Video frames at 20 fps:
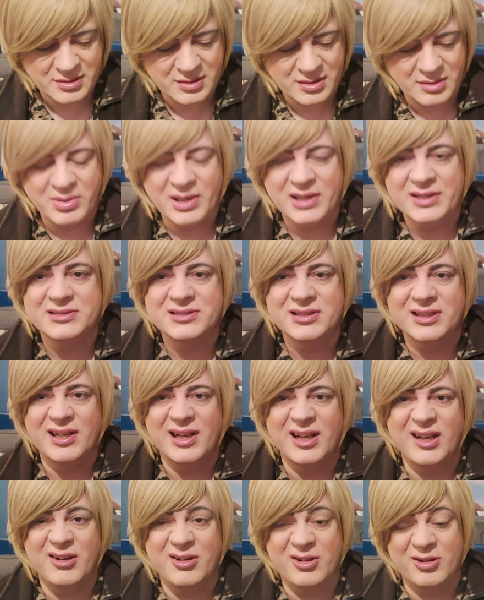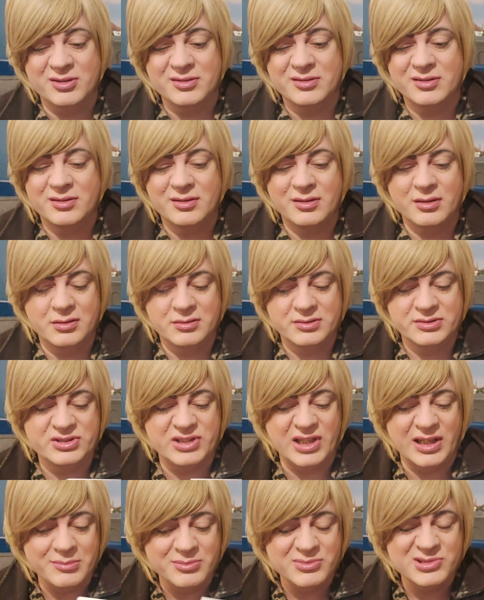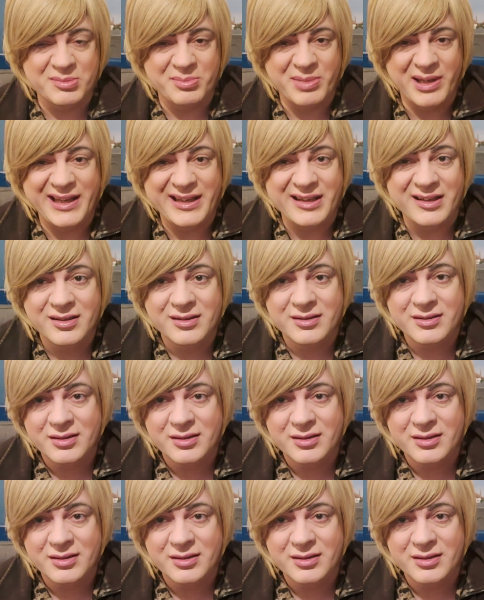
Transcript: are basically seem to be